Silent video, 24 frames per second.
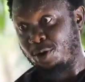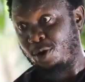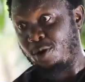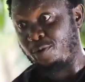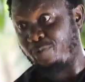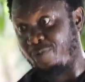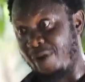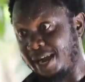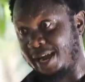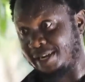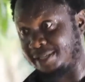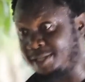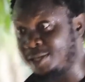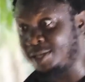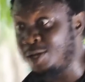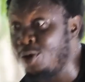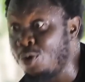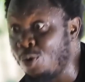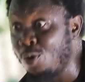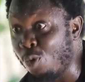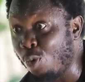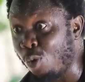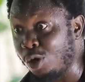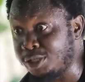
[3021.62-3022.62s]
As a matter of
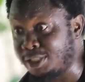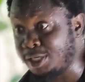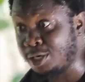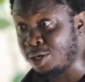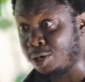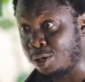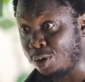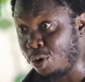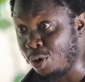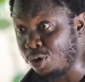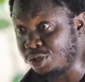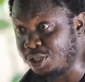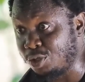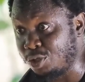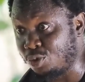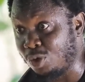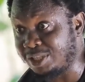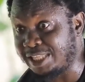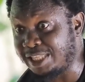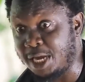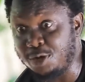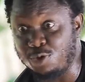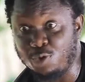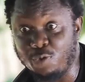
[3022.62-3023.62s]
fact, washing
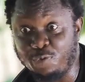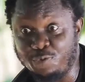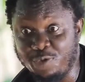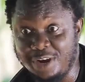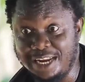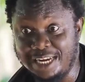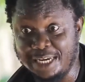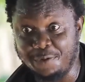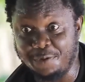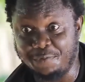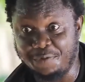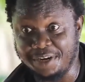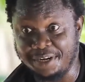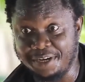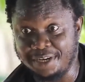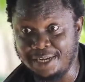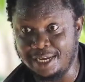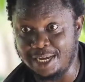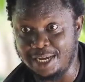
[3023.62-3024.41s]
clothes is what I do for a